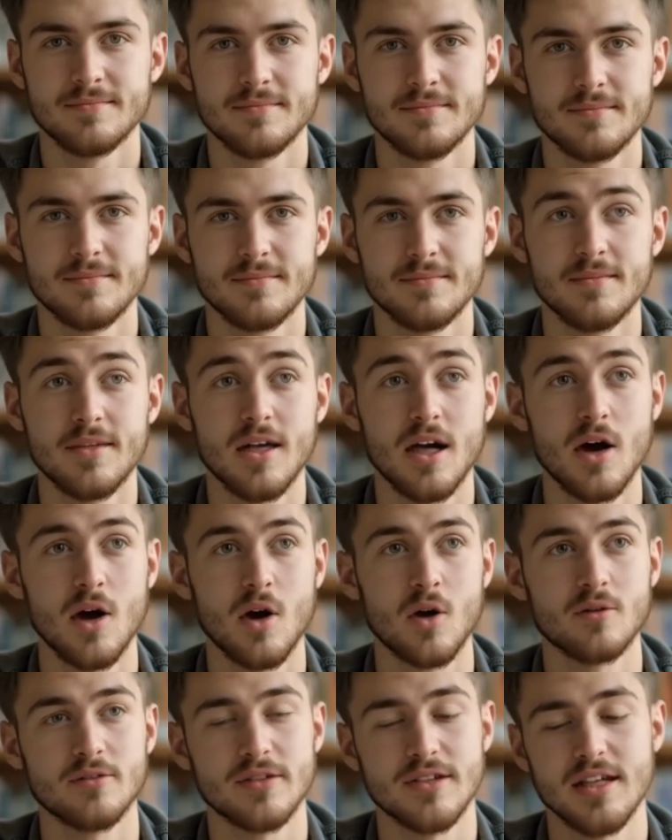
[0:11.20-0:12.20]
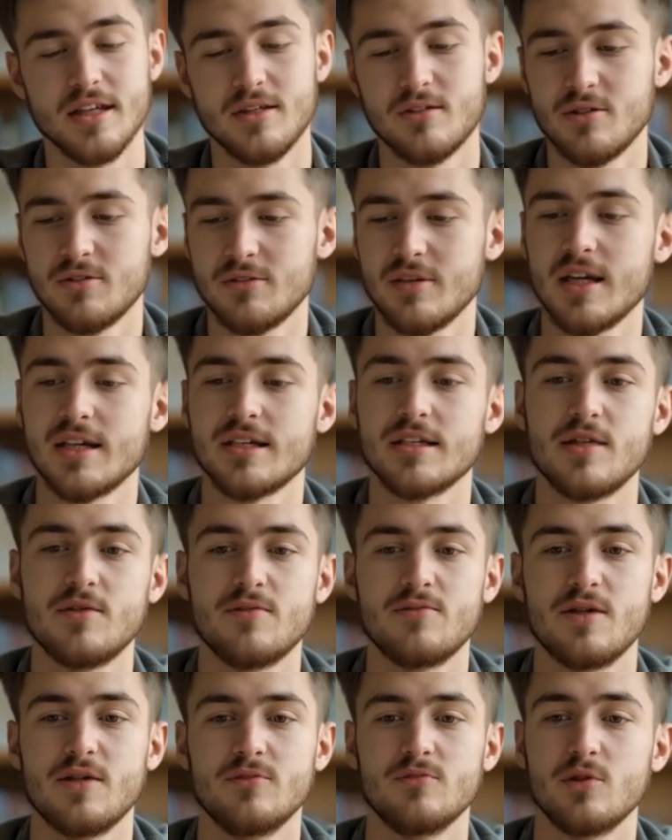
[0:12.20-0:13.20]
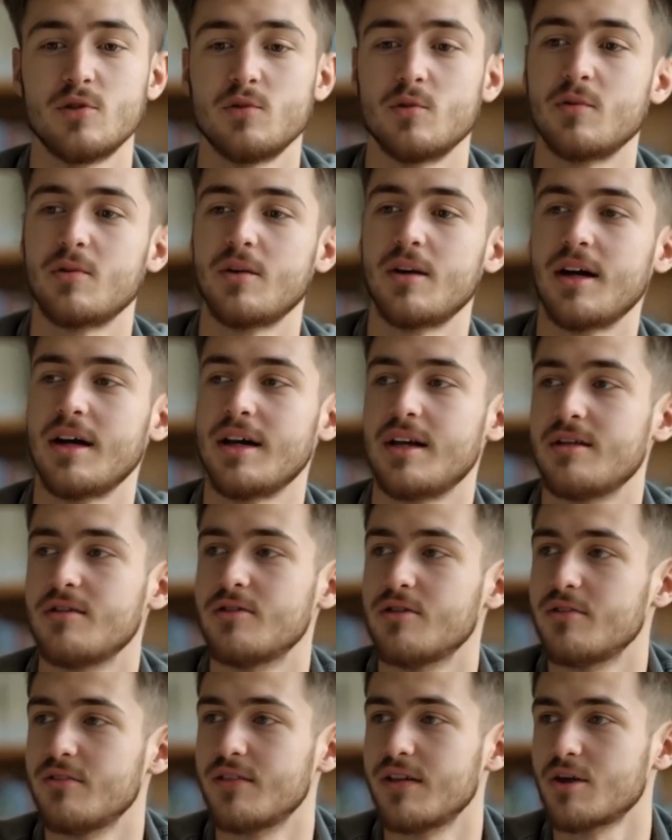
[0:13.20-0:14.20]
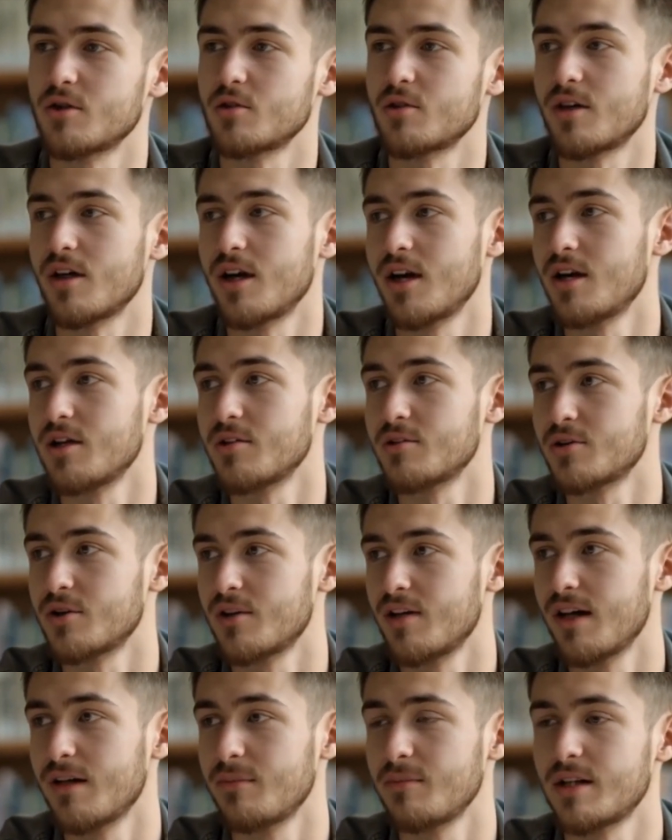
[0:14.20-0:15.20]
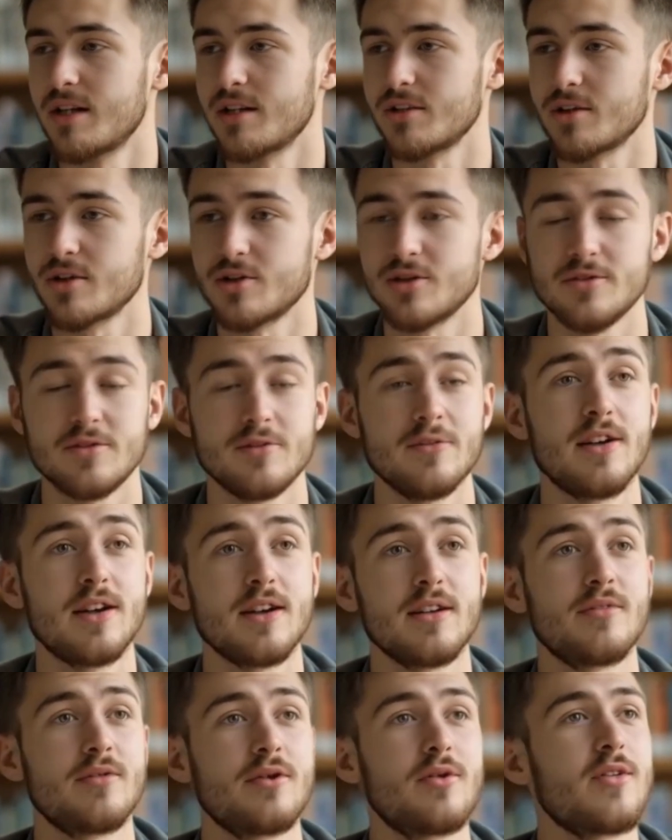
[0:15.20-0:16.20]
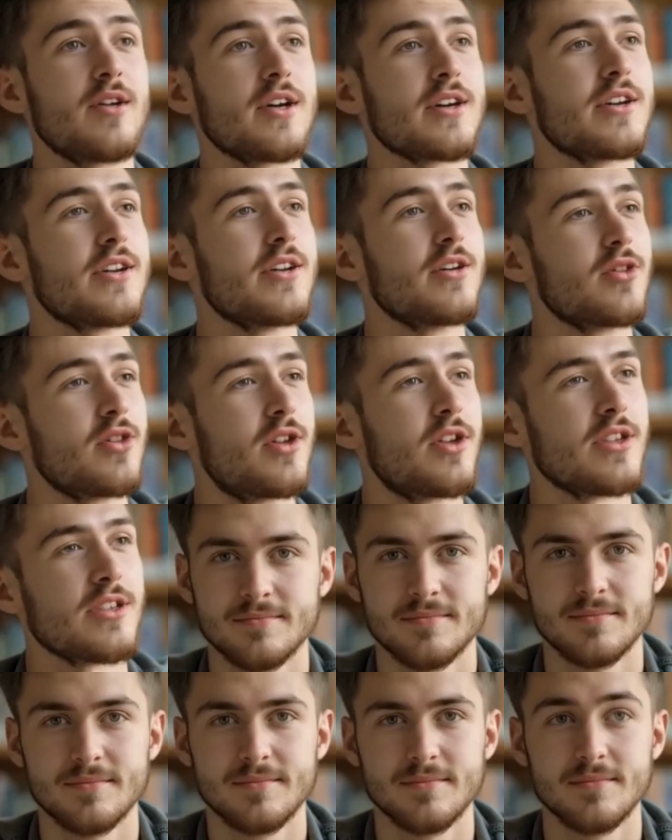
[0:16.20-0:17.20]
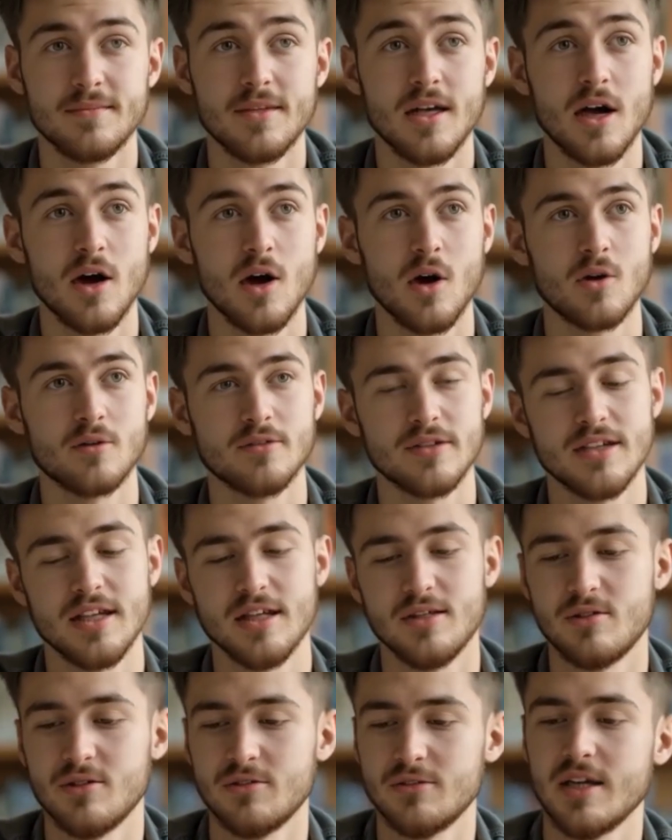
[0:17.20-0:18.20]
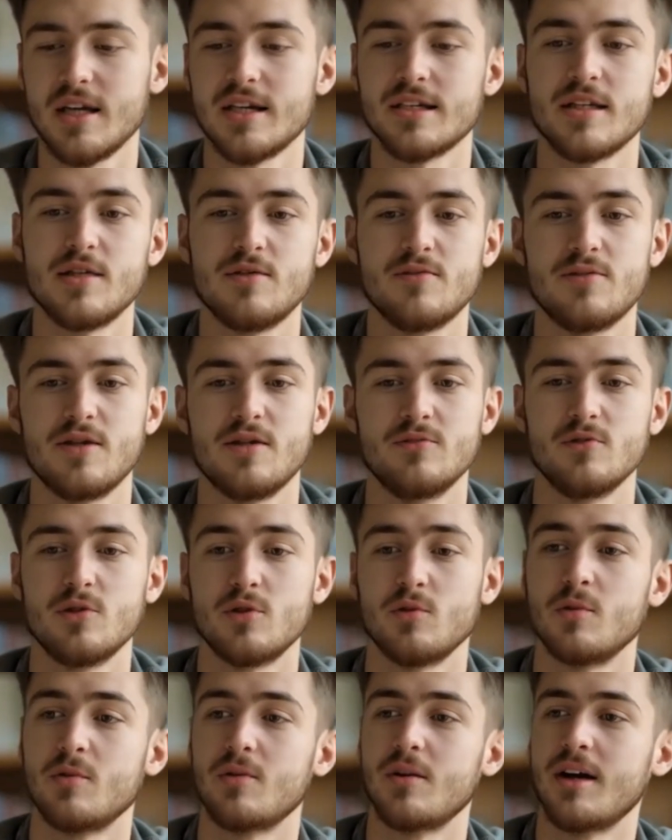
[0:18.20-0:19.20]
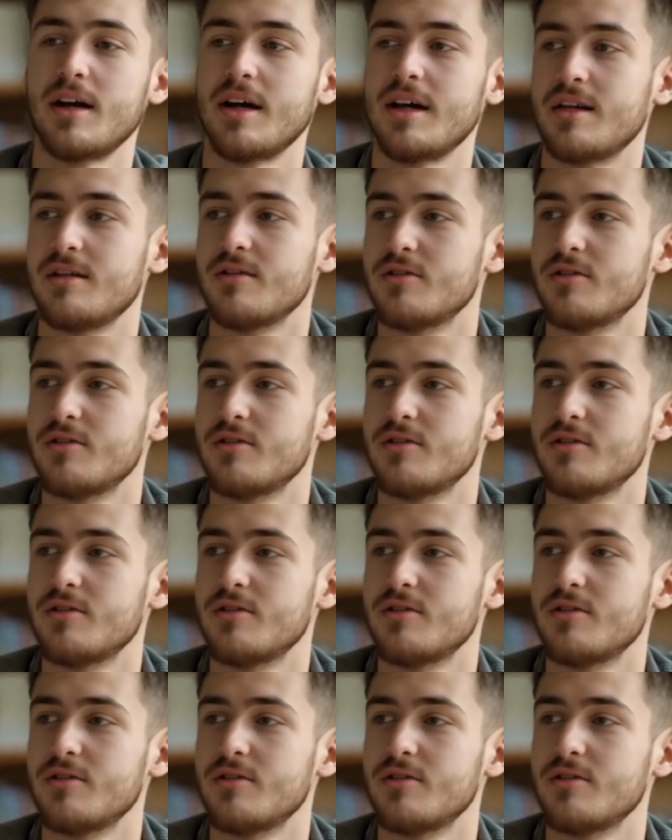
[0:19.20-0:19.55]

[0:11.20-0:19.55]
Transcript: GravityWrite for Etsy, selling AI-powered products. Introduction to GravityWrite. What is GravityWrite?